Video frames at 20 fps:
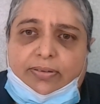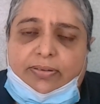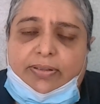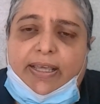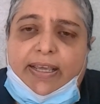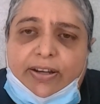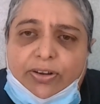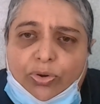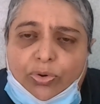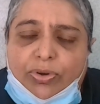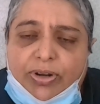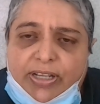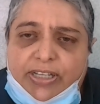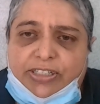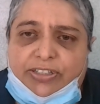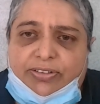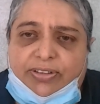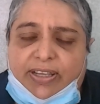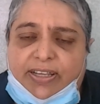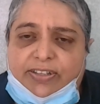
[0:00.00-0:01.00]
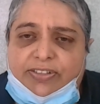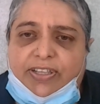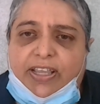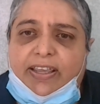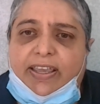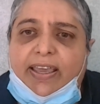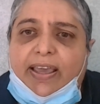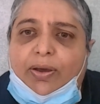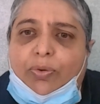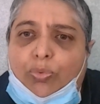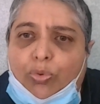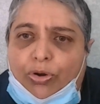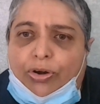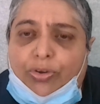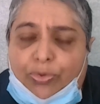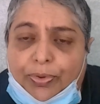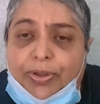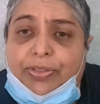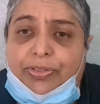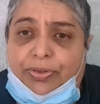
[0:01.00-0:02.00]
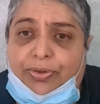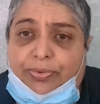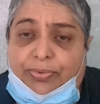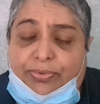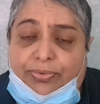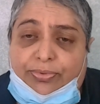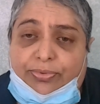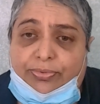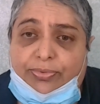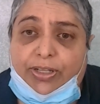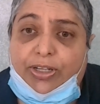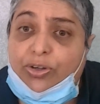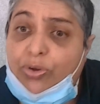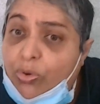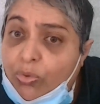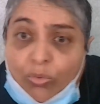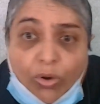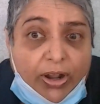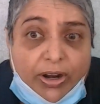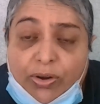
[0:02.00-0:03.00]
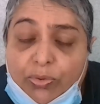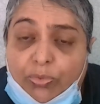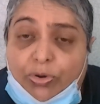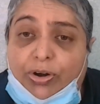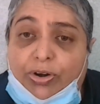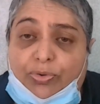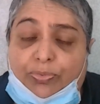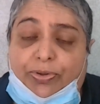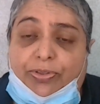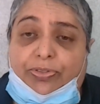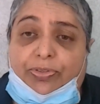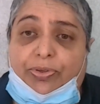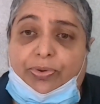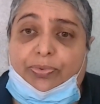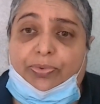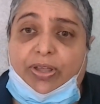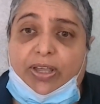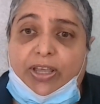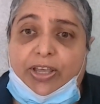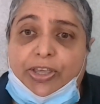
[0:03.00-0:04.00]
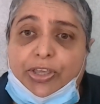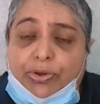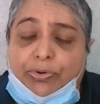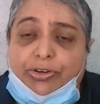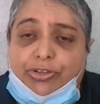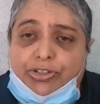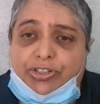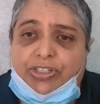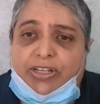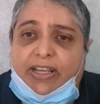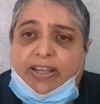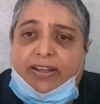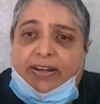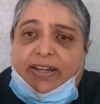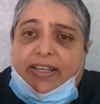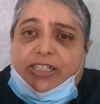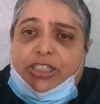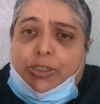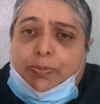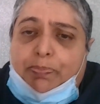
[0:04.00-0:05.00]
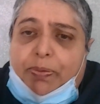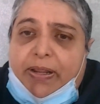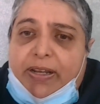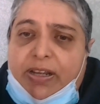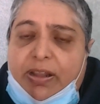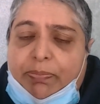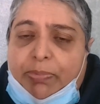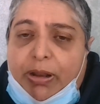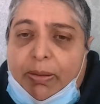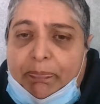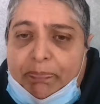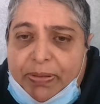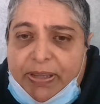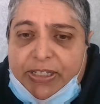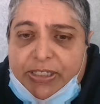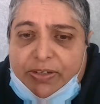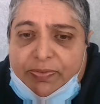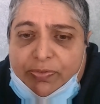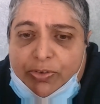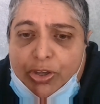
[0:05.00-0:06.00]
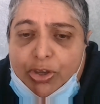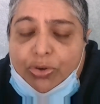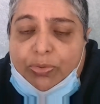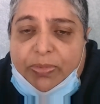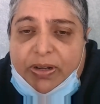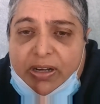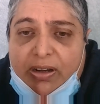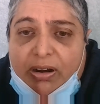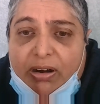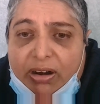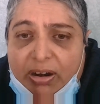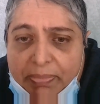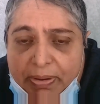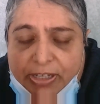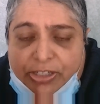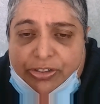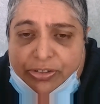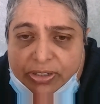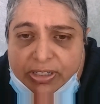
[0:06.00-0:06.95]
They know these things. They can't work with you. They don't want to work with you. You're just like an expendable piece of human garbage